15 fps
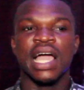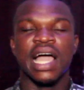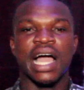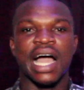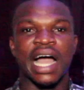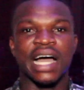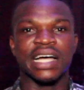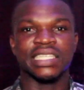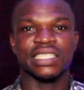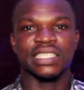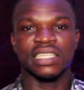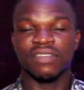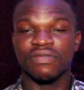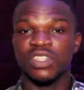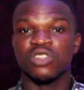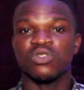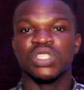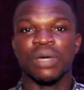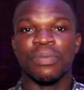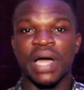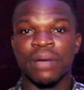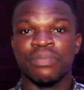has given you
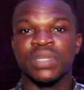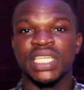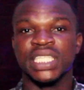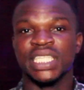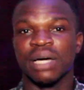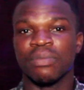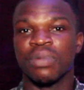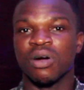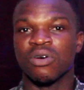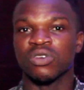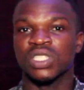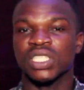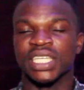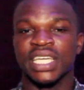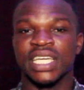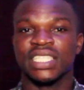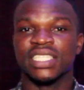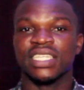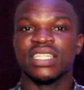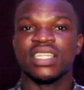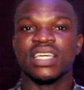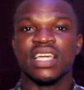some update about
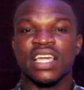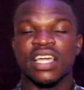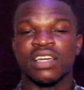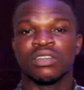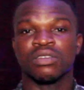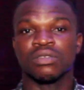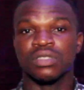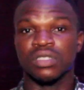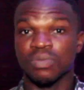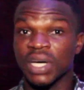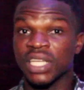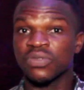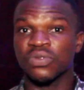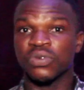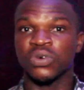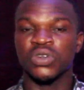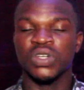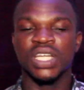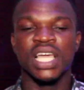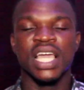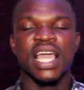getting a smartphone